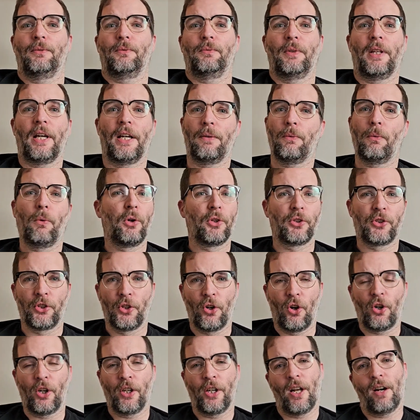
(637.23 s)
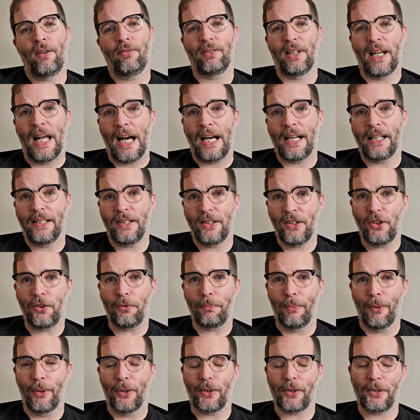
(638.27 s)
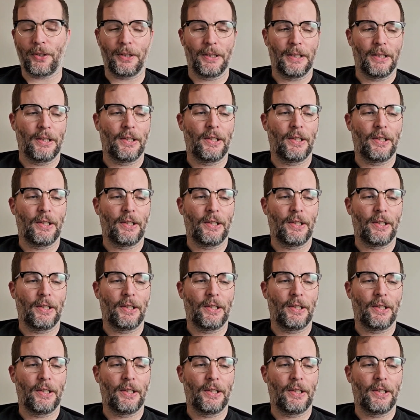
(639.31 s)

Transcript: there was not enough Lan in this book.